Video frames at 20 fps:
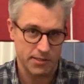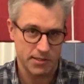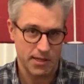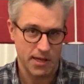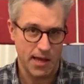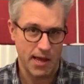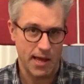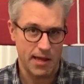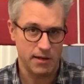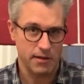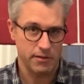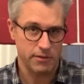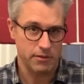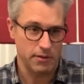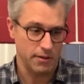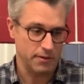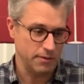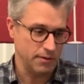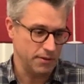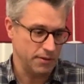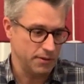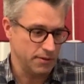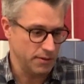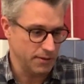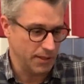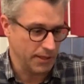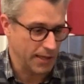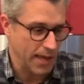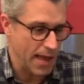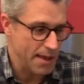and
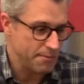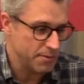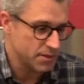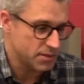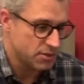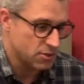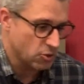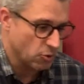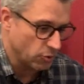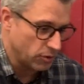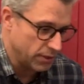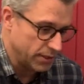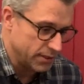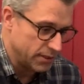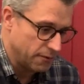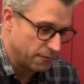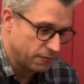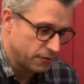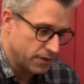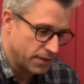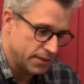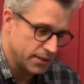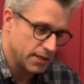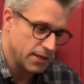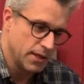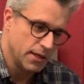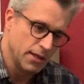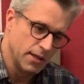the game is totally different.